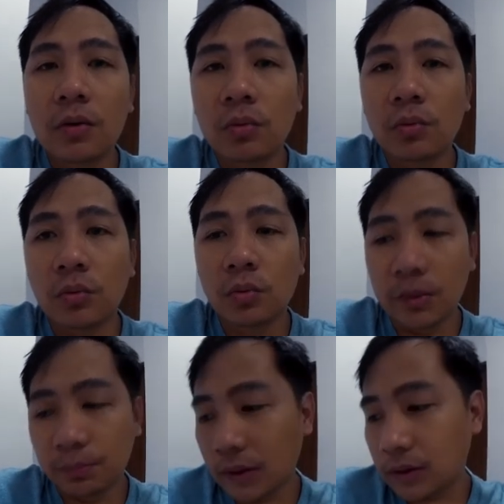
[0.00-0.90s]
one
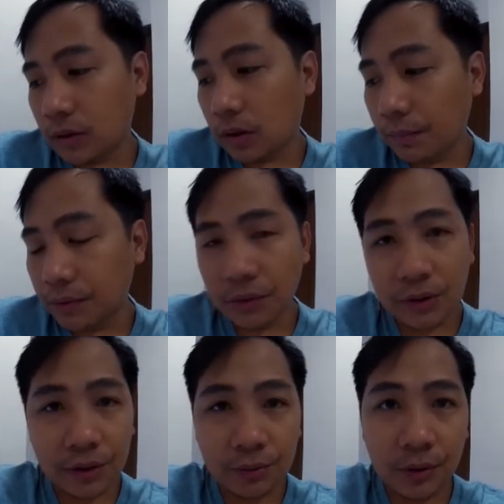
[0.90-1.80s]
bus stop into
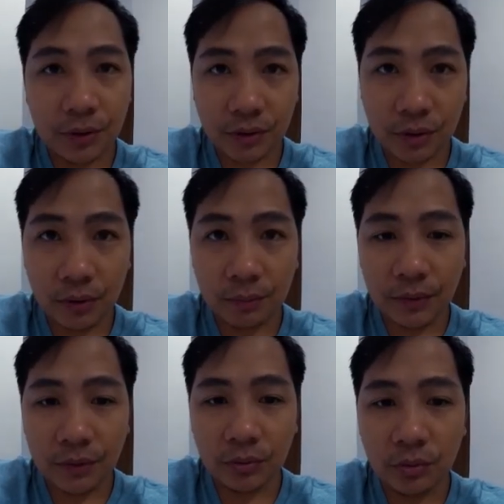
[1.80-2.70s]
another bus stop,
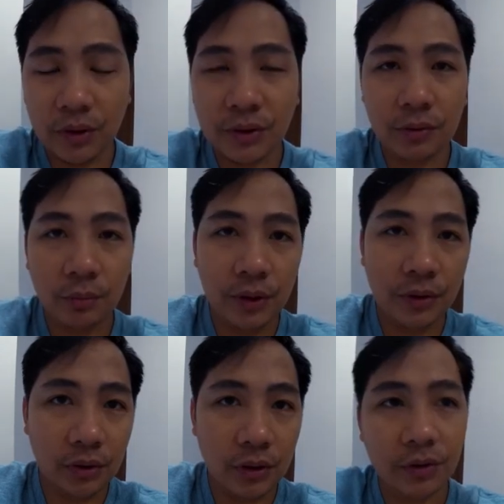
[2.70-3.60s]
into one subway, into
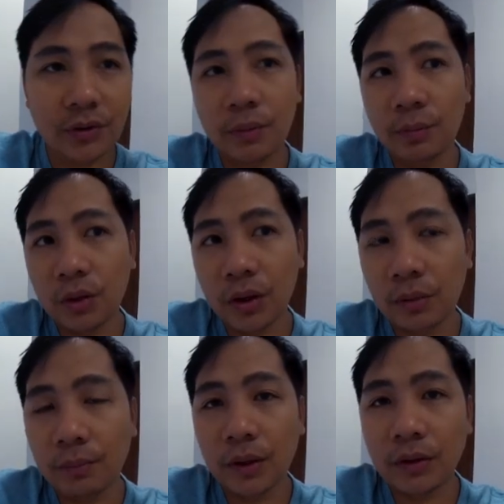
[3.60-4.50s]
another subway.
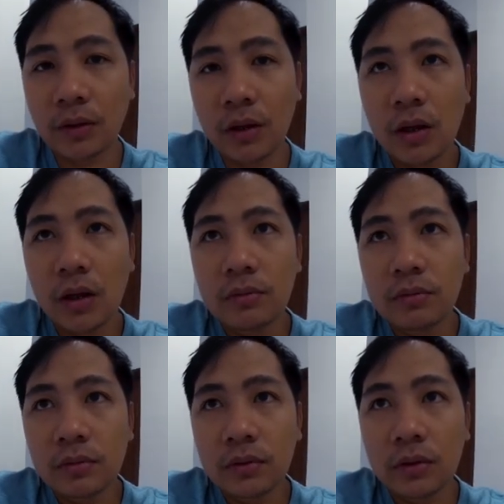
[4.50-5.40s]
But
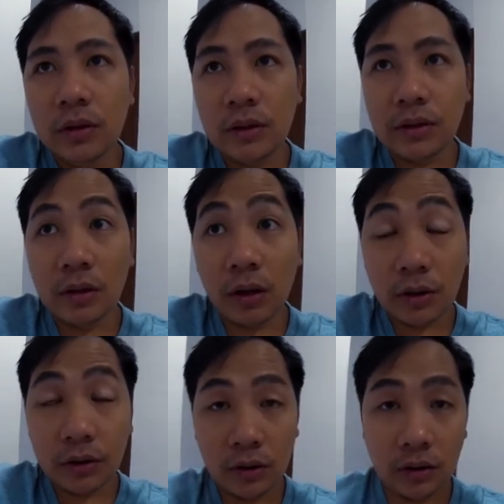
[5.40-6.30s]
it's
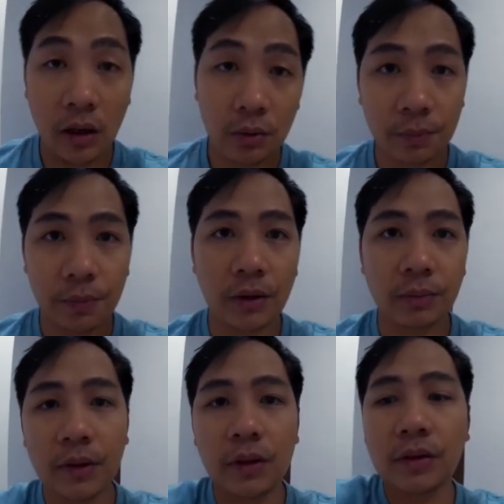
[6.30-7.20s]
hard in our part
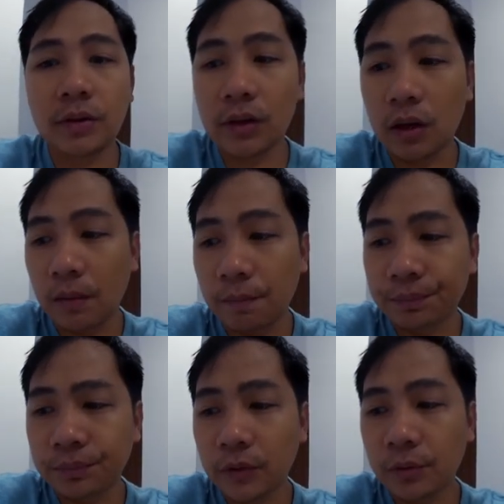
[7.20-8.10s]
because
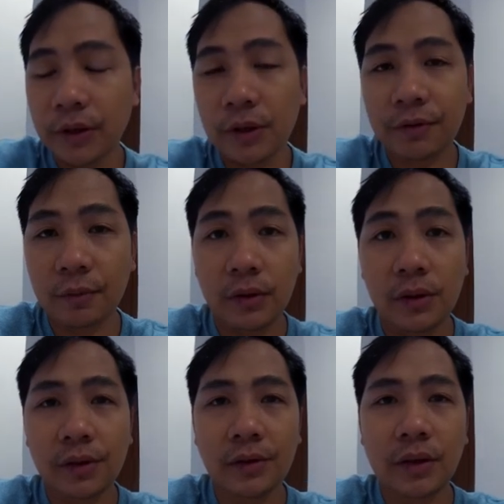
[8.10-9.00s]
we're not
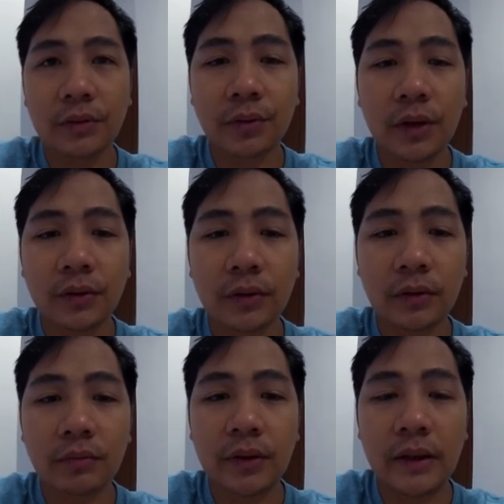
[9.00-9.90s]
familiar, and
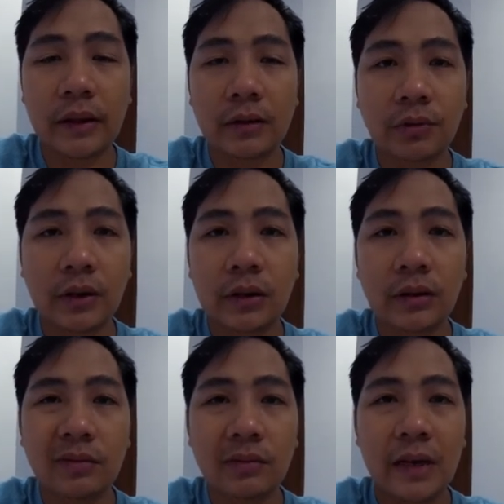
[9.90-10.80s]
we cannot read
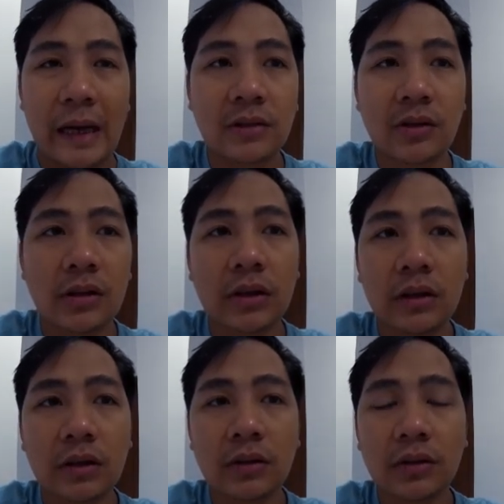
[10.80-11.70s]
kanji,
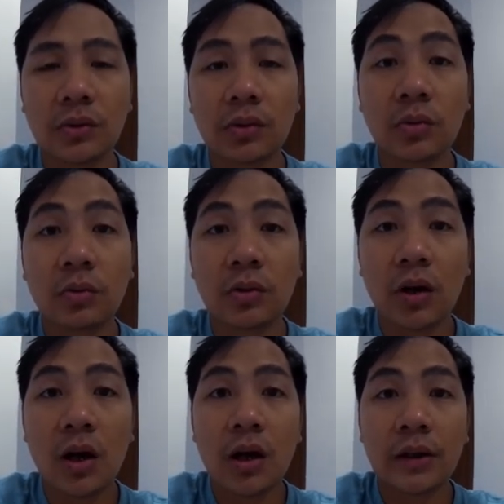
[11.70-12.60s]
so
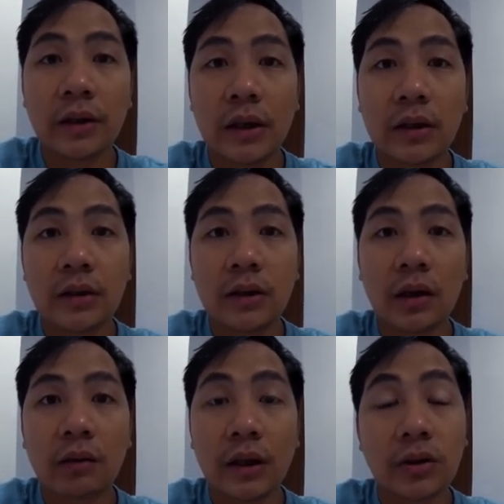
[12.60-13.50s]
that's
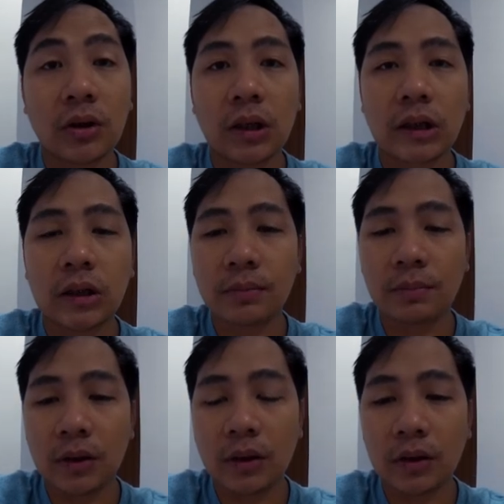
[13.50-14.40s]
on us.
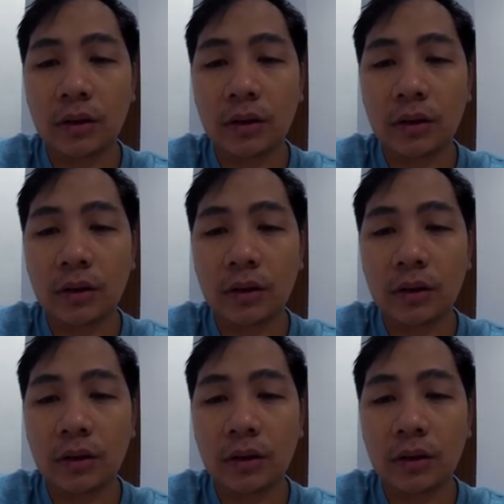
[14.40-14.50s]
But